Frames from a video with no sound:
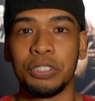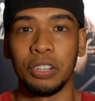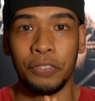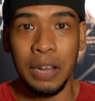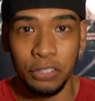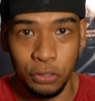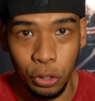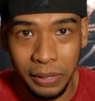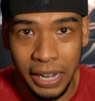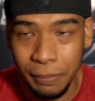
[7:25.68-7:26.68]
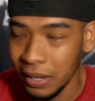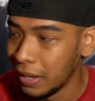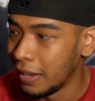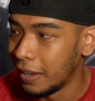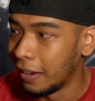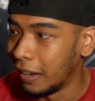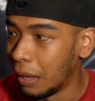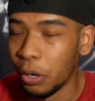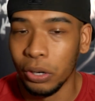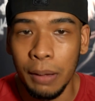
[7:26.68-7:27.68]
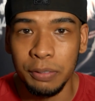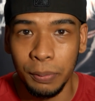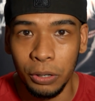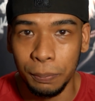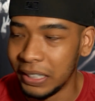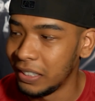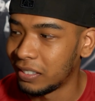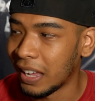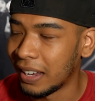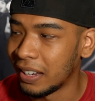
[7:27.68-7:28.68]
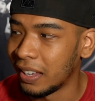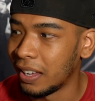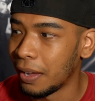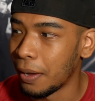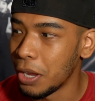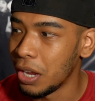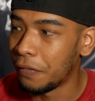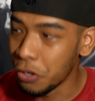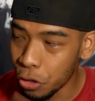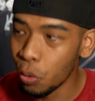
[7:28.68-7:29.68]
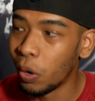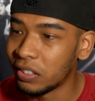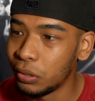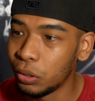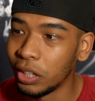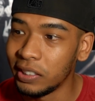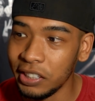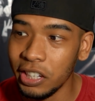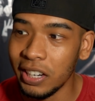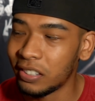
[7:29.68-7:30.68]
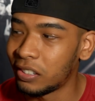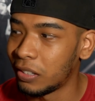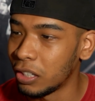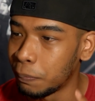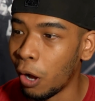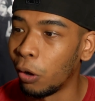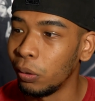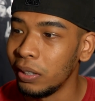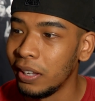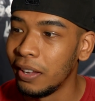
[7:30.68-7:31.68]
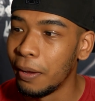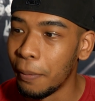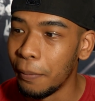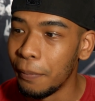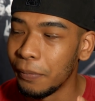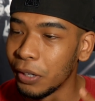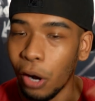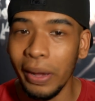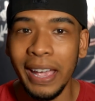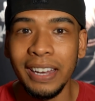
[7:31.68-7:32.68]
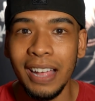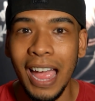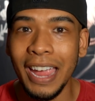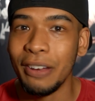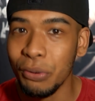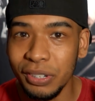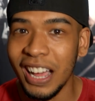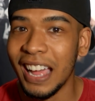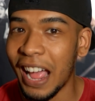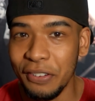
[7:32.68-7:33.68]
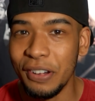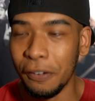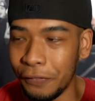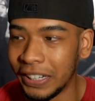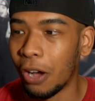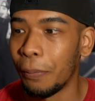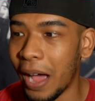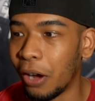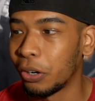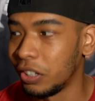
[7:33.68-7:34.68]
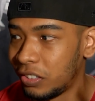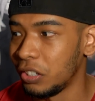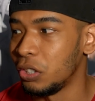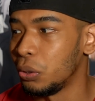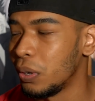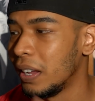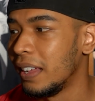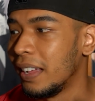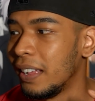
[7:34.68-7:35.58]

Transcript: what's your favorite Storm game. Let me know in the comments below, please. And if you do want to continue this poll, go ahead. I do not think I'll continue